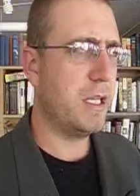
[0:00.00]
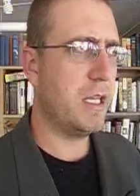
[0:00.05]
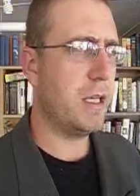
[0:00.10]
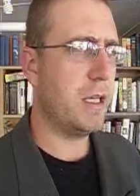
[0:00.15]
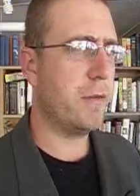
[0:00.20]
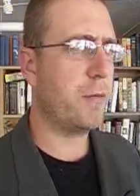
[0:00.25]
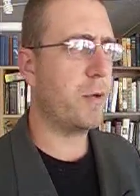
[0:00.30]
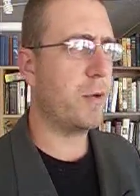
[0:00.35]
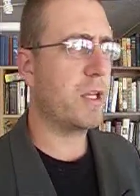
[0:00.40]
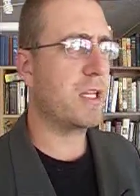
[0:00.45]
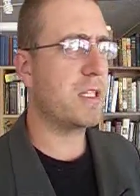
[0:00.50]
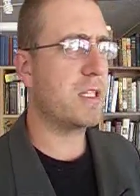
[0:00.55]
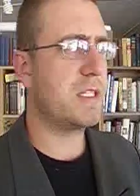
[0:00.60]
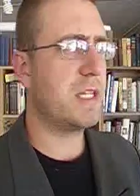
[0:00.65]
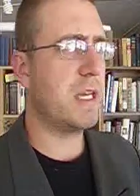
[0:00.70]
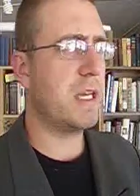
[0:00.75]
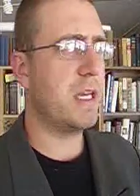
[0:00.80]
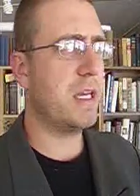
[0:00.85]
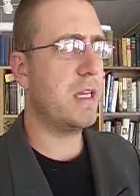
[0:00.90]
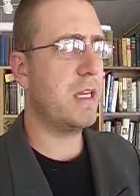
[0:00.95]
If we could
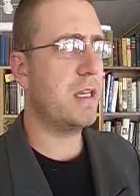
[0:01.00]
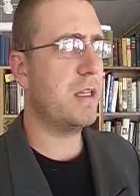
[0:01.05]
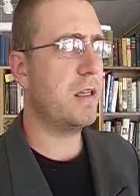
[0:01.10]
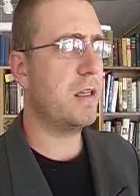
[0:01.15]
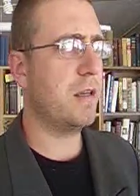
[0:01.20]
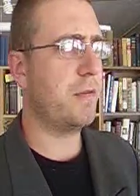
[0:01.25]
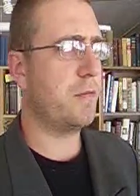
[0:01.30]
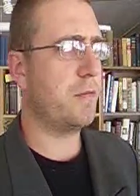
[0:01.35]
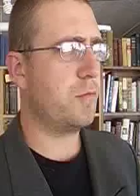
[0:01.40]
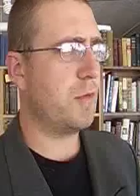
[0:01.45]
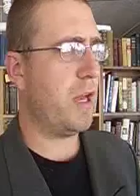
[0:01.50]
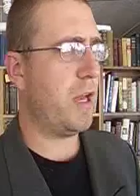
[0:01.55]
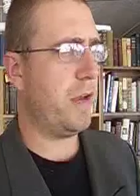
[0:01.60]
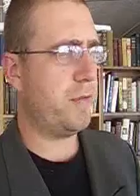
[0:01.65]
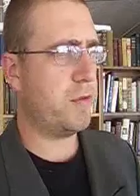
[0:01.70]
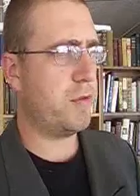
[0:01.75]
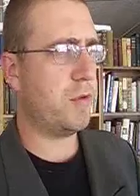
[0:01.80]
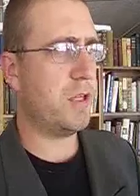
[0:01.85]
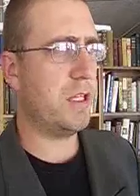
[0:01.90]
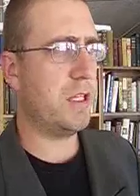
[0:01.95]
say, if
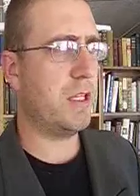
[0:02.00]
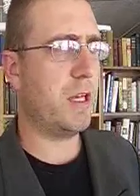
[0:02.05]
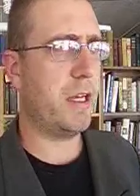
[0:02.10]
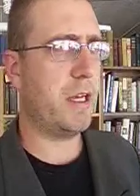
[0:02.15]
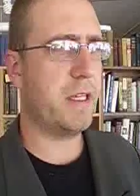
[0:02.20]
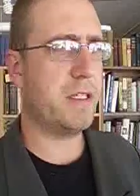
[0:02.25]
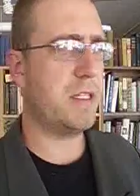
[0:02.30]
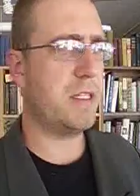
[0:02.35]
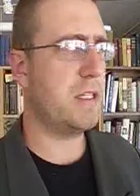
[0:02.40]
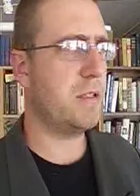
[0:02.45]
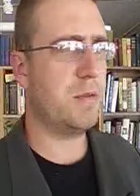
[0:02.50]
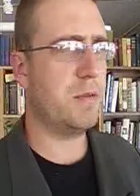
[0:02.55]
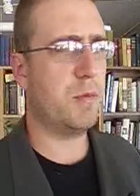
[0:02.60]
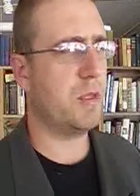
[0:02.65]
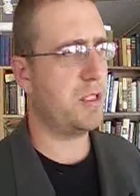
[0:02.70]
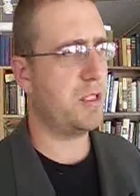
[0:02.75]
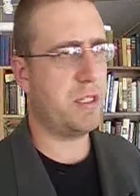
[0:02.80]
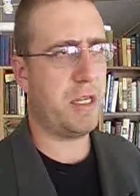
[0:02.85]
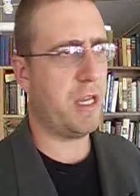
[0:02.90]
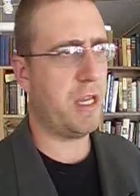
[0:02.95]
after he dies, he
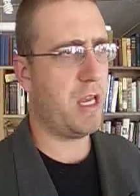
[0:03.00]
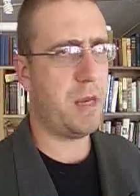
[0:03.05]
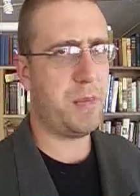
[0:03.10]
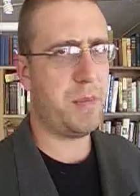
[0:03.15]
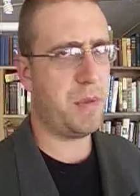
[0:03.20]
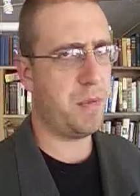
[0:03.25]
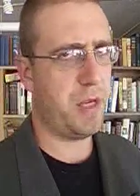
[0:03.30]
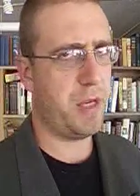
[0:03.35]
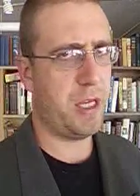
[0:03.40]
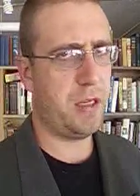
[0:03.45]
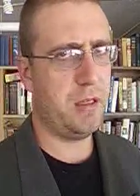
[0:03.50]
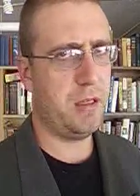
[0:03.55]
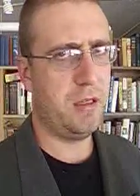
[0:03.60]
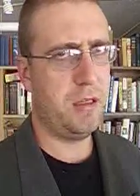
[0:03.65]
wasn't a happy man.